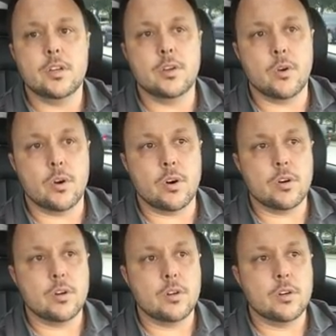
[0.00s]

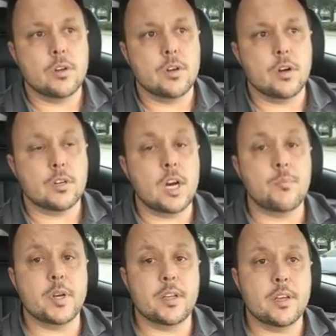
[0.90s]
your
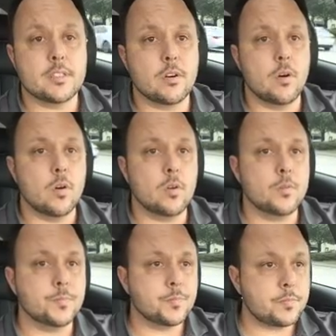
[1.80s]
company as a whole,